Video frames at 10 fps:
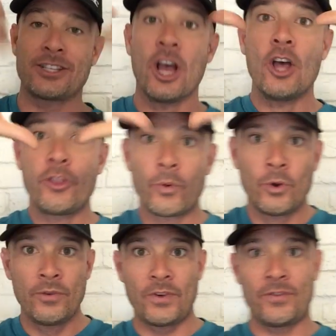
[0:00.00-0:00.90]
us. The
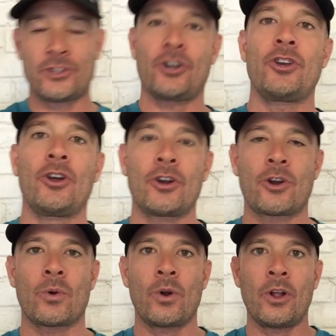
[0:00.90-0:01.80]
roof of the Toyota
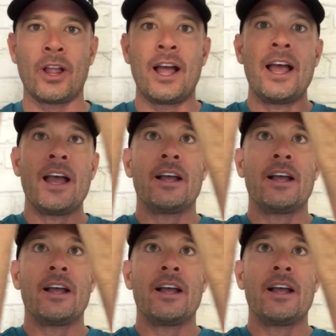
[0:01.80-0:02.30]
Corolla